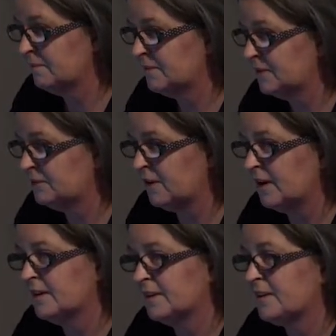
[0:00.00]

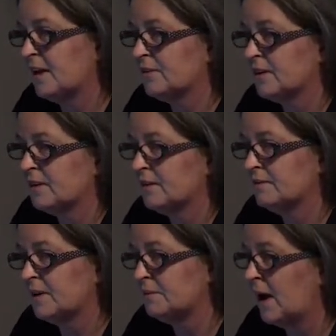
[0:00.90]
defined as having
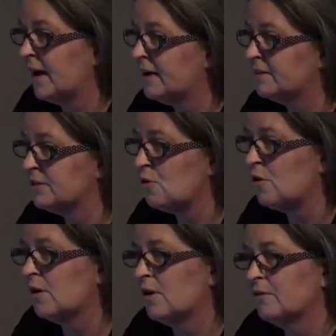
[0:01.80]
a high
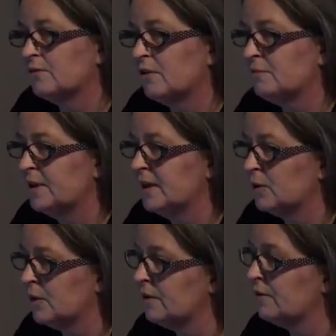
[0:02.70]
score of
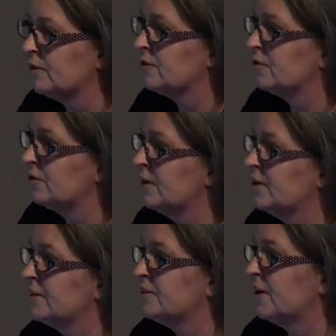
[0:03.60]
being one of those
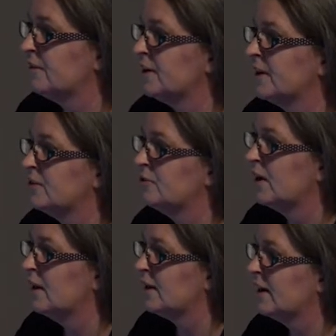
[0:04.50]
couriers traveling to
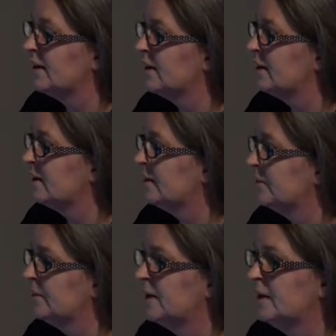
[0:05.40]

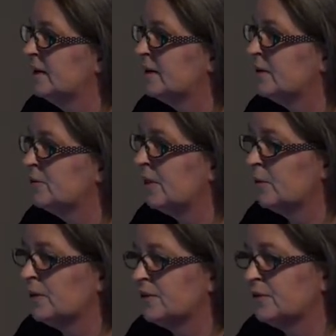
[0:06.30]
Al-Qaeda who they
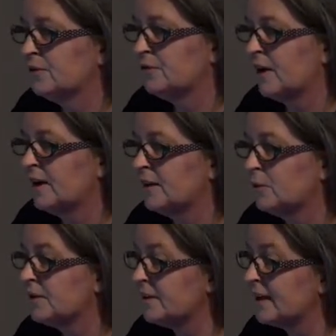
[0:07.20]
wanted to find. And
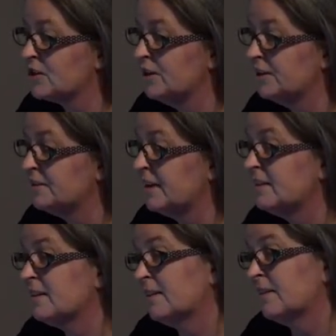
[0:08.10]
what's actually
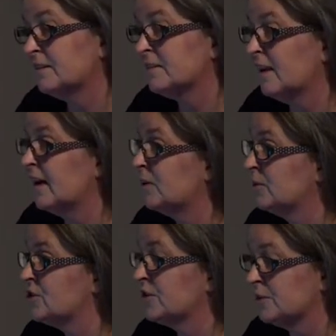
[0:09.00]
said in this slide,
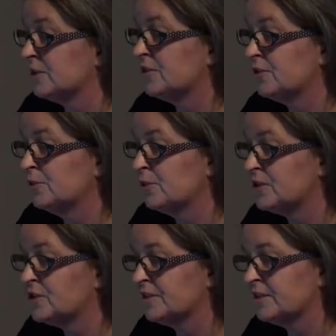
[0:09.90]
which is what's true,
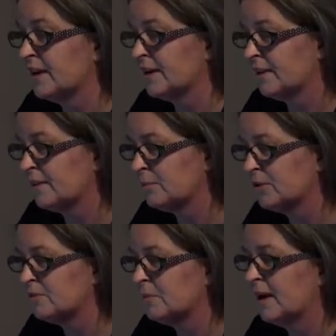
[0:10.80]
which is like at the
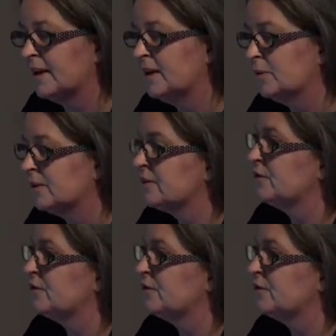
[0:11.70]
bottom line, he works for